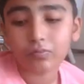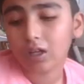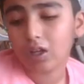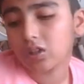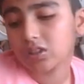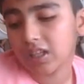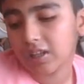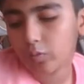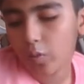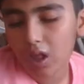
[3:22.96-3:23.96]
Because
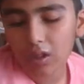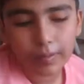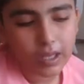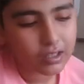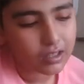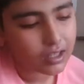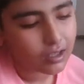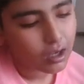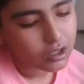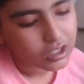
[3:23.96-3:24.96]
it will be,
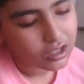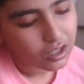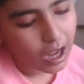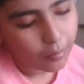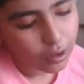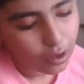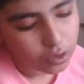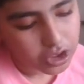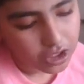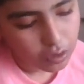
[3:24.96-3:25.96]
because it'll come
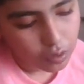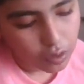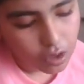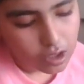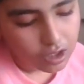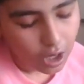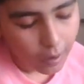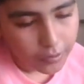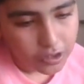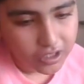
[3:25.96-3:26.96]
close to you, the
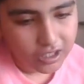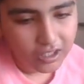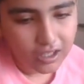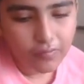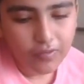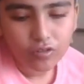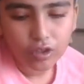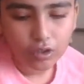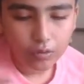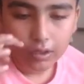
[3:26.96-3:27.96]
opportunity. If it's
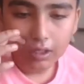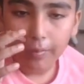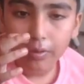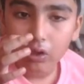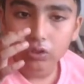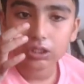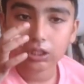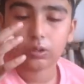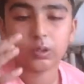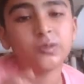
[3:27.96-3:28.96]
for you, it'll come close to
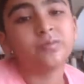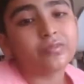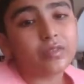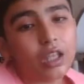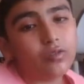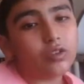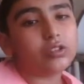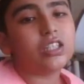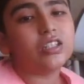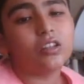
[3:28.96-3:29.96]
you. If
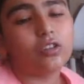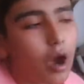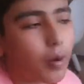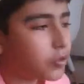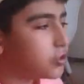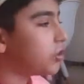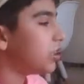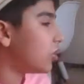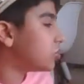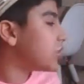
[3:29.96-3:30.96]
you see another
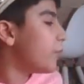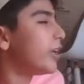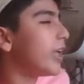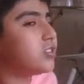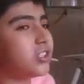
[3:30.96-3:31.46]
opportunity on someone